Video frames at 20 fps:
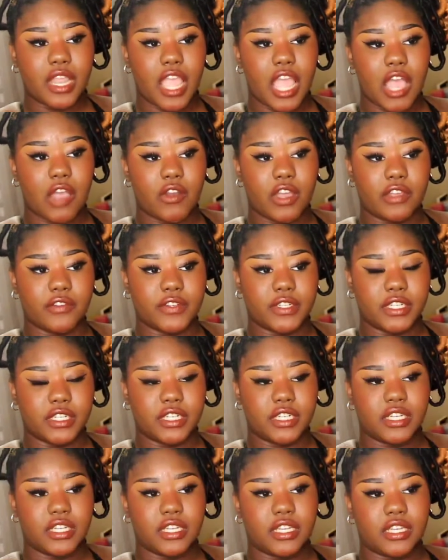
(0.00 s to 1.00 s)

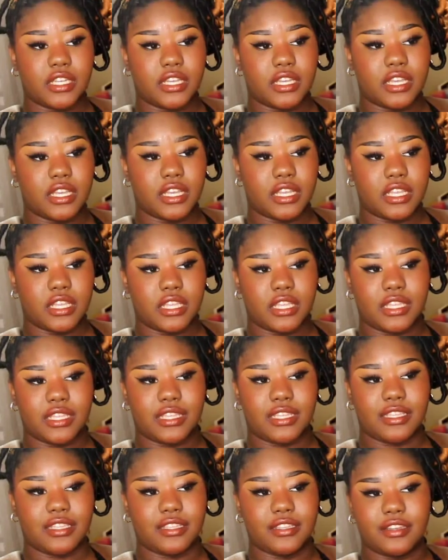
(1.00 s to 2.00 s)
However,
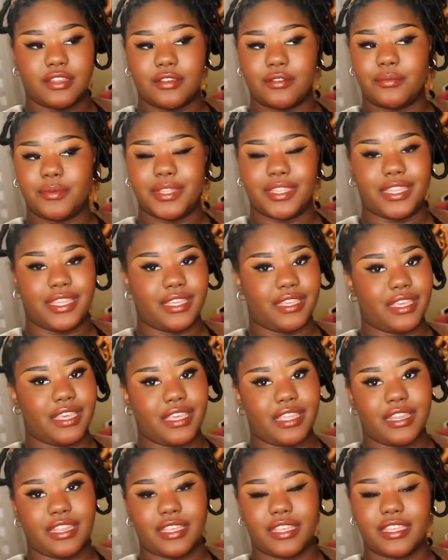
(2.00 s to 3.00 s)
you know, when they
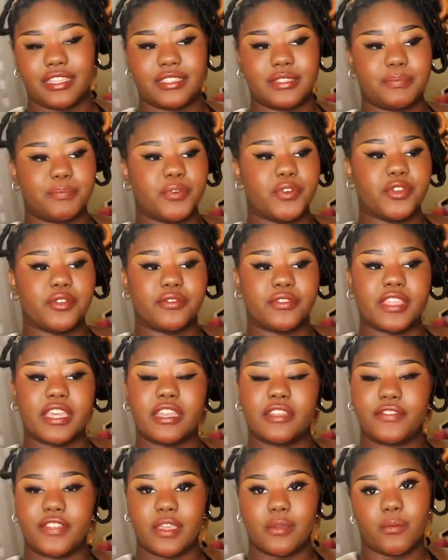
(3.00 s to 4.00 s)
hit, it's proof
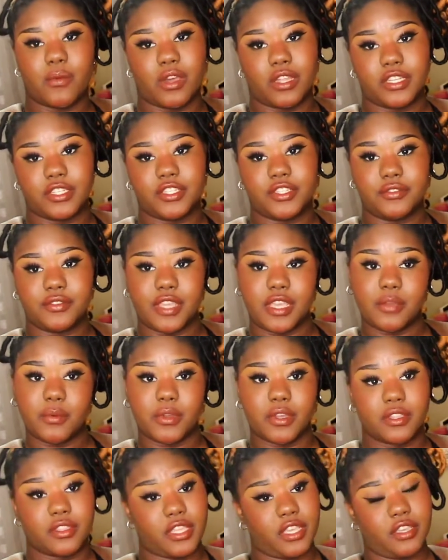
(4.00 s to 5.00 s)
that if they wanted to,
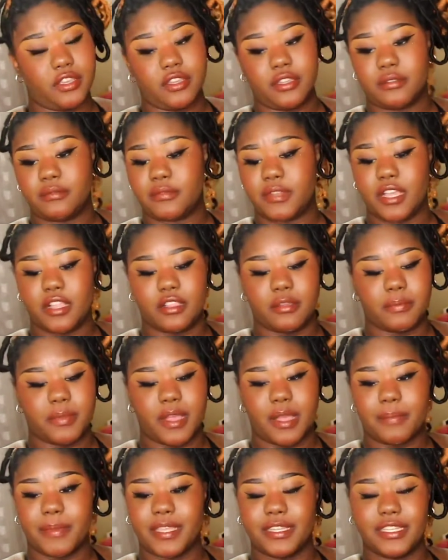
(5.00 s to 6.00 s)
they could. ColourPop,